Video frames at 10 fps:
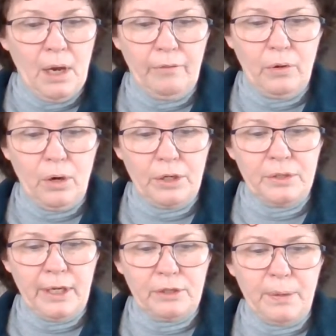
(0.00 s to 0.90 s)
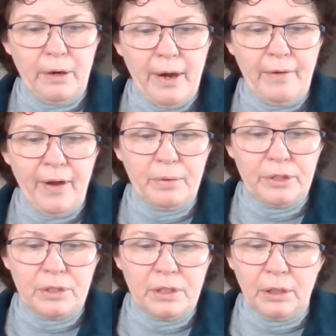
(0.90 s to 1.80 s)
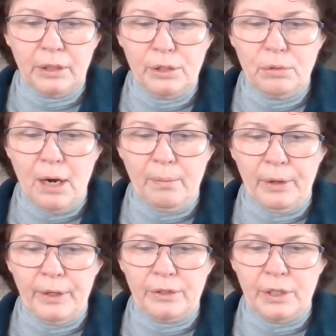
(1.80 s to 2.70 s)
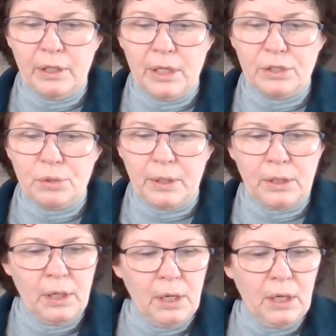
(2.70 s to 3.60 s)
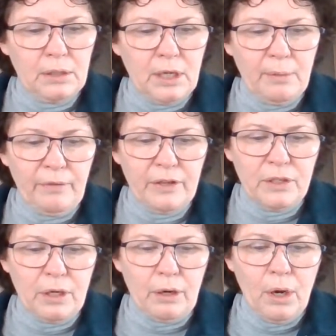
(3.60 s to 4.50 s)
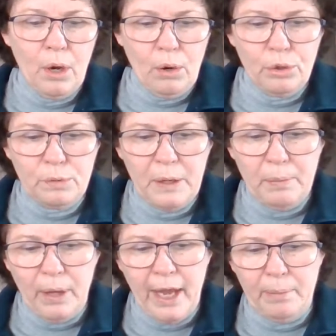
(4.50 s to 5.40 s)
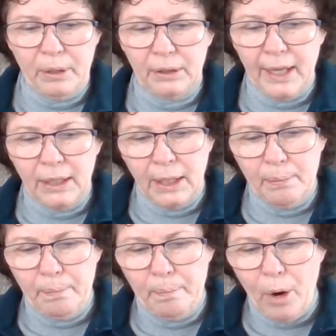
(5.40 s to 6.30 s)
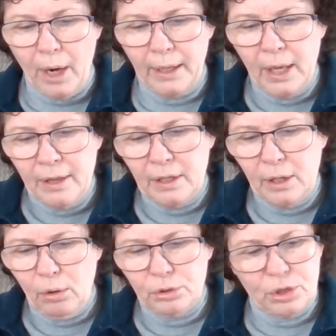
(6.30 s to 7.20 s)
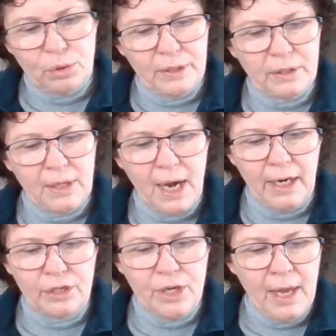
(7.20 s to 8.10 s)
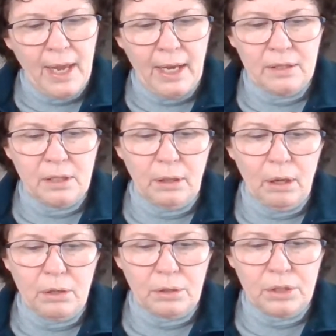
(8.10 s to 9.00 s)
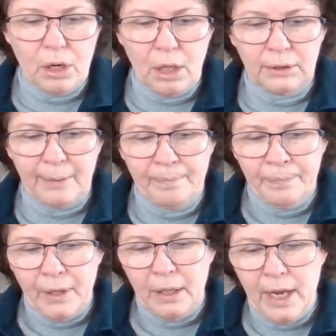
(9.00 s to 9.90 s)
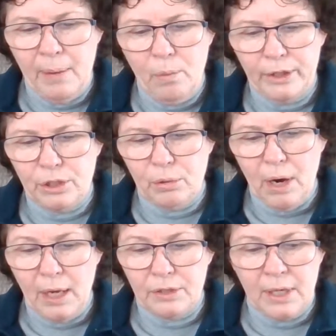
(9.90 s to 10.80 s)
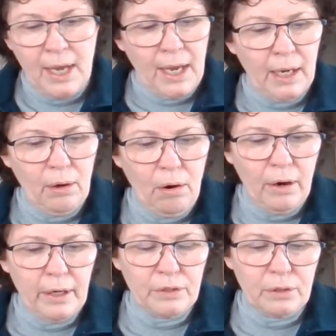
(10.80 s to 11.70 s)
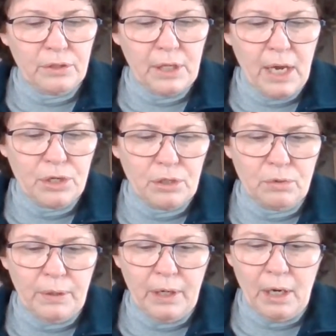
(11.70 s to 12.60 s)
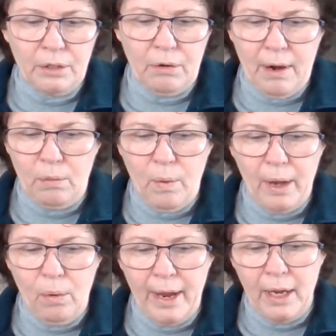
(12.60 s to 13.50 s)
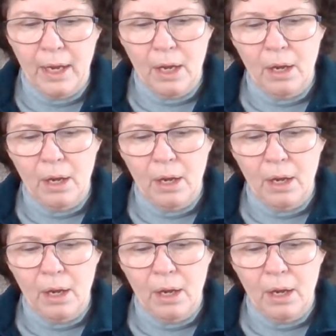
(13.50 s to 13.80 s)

Of course, next paragraph, I was still a newcomer to the district, a summer visitor whose people had but lately bought the old Swiss cottage, as the locals called it, a name which to us had horrid associations with an underground railway